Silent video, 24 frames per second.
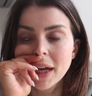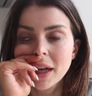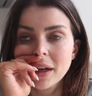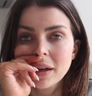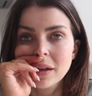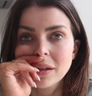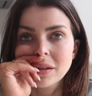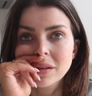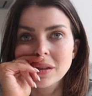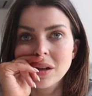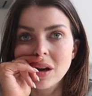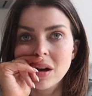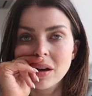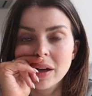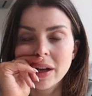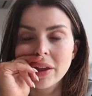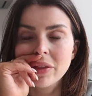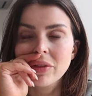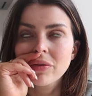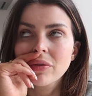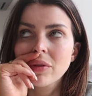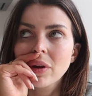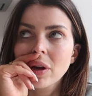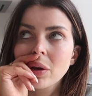and can't
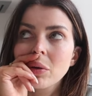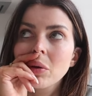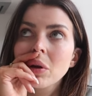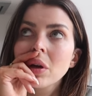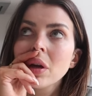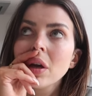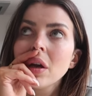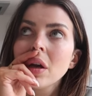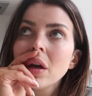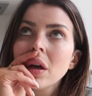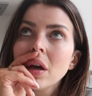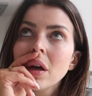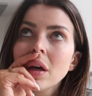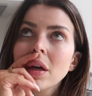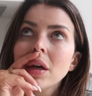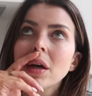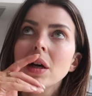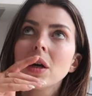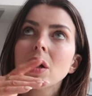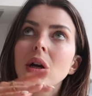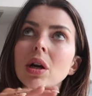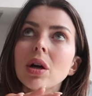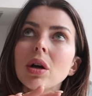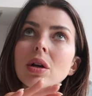get through.
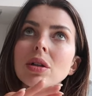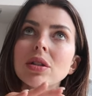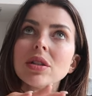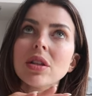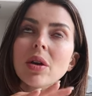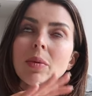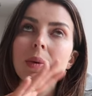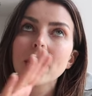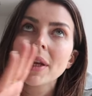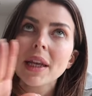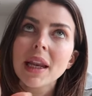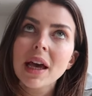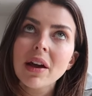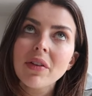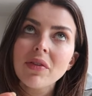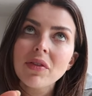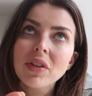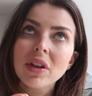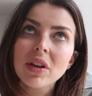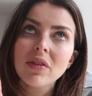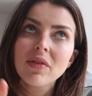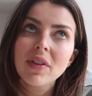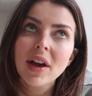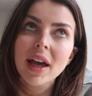So we left
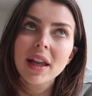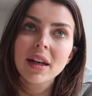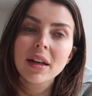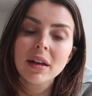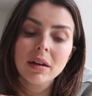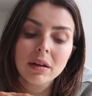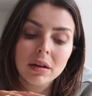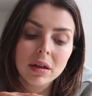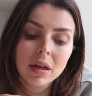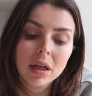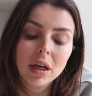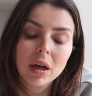the event,